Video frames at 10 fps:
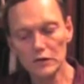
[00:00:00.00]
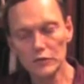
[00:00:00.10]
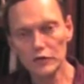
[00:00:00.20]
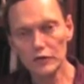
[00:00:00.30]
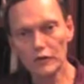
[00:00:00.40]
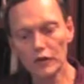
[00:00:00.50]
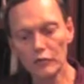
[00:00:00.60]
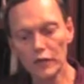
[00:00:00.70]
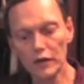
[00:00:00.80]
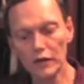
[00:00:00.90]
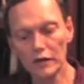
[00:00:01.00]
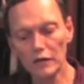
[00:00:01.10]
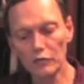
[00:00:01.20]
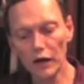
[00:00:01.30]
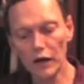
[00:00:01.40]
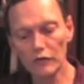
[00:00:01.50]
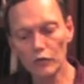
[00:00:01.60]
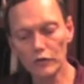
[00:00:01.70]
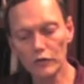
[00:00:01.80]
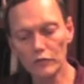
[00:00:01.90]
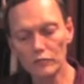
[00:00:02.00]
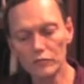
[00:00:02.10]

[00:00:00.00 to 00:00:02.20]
started cutting back on the pot smoking.